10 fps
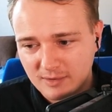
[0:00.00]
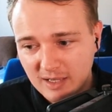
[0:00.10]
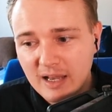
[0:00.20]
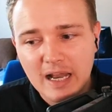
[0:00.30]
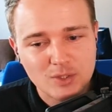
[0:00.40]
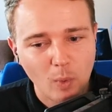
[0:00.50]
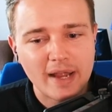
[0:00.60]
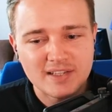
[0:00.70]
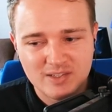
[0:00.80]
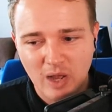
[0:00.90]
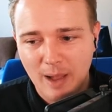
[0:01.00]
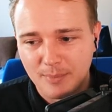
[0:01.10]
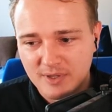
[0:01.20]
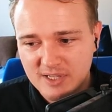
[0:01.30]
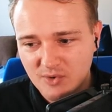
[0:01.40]
let's wait and see what
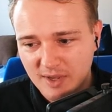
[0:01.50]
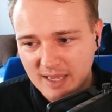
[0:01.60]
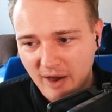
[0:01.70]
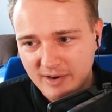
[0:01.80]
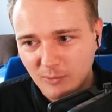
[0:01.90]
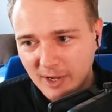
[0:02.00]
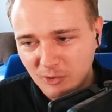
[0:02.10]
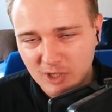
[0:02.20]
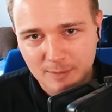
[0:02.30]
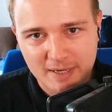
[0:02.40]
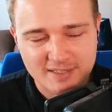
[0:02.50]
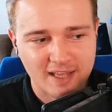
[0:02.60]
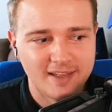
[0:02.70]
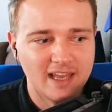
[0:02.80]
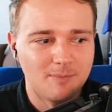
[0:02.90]
happens. Let's not get carried away. I don't want to commit to
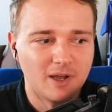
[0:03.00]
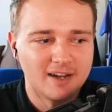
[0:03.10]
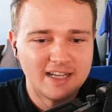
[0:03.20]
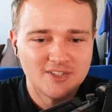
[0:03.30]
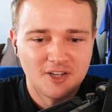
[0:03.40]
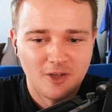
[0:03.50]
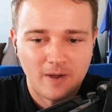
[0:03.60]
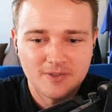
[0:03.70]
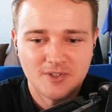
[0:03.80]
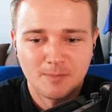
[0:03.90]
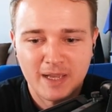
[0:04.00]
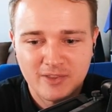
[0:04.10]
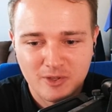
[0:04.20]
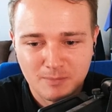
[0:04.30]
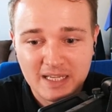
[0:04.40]
that yet, but at least I know how to make
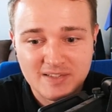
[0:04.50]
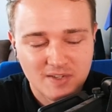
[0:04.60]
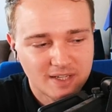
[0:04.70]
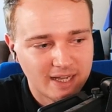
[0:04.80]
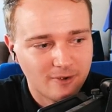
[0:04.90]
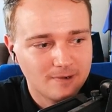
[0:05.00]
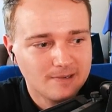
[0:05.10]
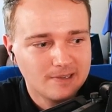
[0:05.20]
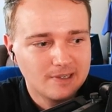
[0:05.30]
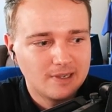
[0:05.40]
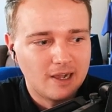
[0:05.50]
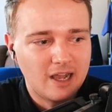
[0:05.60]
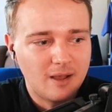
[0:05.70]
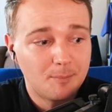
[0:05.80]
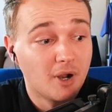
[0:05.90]
them easier now
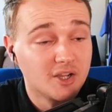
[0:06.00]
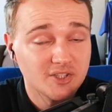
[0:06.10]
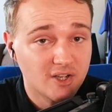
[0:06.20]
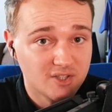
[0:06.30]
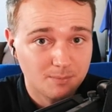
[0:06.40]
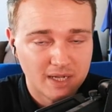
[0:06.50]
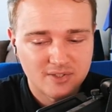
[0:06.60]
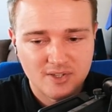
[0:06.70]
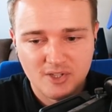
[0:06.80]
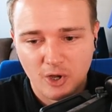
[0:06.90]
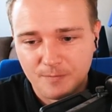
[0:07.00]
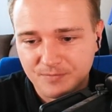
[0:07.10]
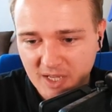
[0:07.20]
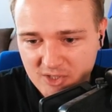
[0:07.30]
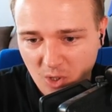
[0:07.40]
and personalize them better. So
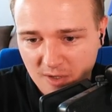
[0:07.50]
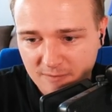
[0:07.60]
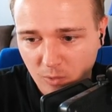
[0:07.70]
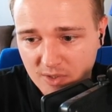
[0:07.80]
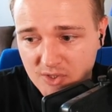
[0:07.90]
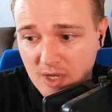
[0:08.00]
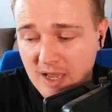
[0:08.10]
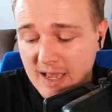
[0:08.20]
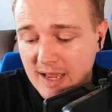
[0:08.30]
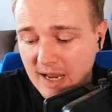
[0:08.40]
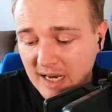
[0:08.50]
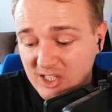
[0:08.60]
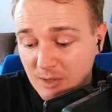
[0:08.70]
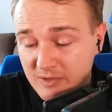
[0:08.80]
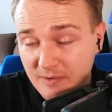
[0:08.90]
that's going forwards. In
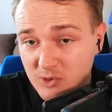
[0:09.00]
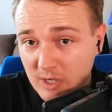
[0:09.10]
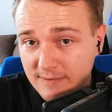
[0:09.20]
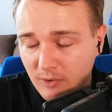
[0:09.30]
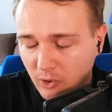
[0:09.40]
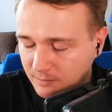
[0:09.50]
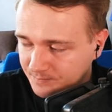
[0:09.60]
terms of 24,